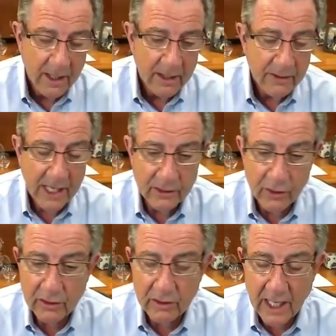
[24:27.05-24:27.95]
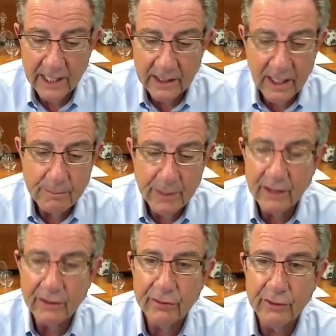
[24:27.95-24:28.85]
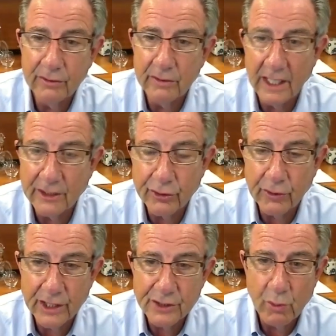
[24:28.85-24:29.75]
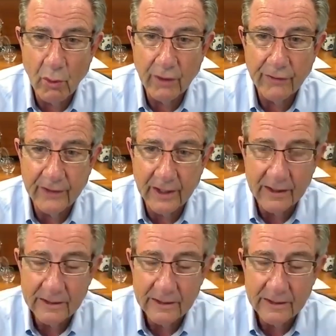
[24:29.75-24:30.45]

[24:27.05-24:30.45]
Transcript: they look like they've been through like trench warfare.